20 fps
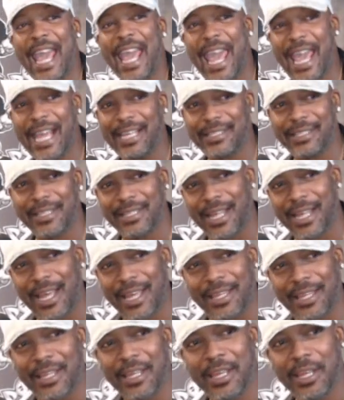asked her
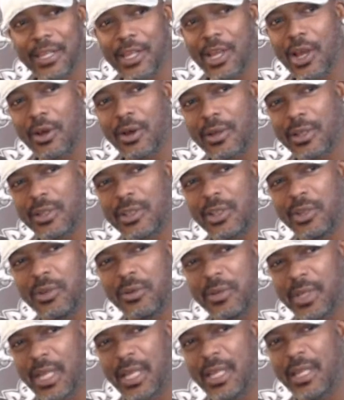like, yo, do you
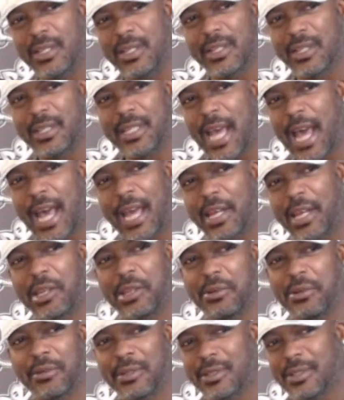think he just tired of
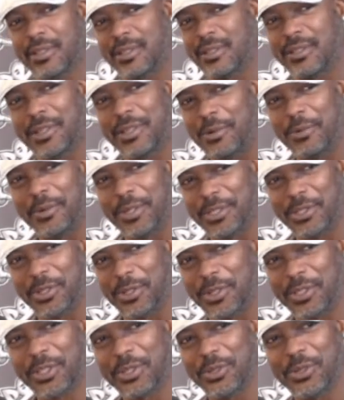you and just don't want to
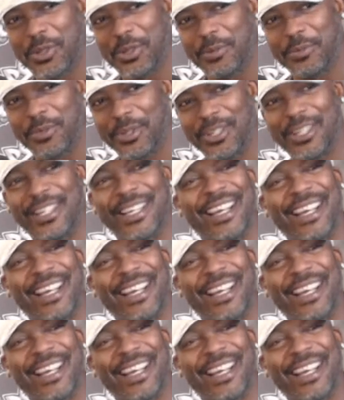talk to you no more?